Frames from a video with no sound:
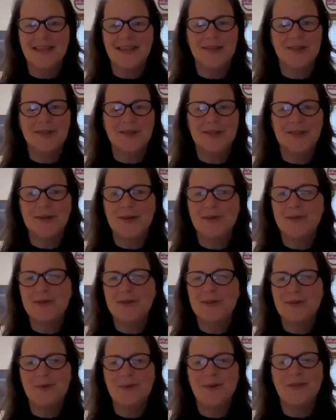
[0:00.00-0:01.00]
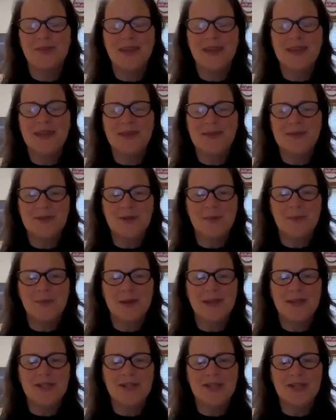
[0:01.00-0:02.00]
Couldn't agree with you more. Thank you so
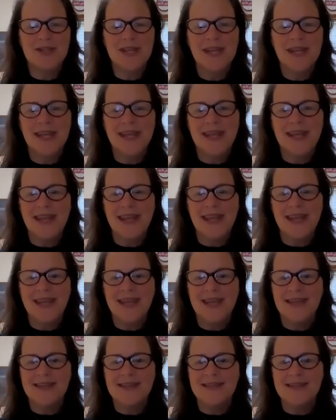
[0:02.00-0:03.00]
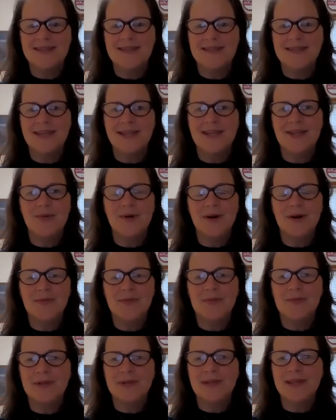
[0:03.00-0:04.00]
much. And thank you all
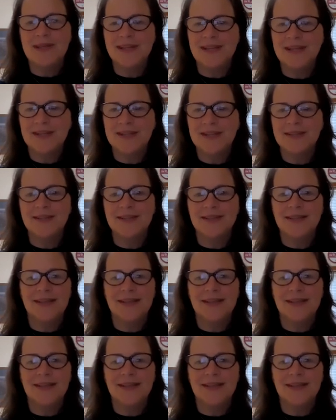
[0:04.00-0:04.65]
for being here.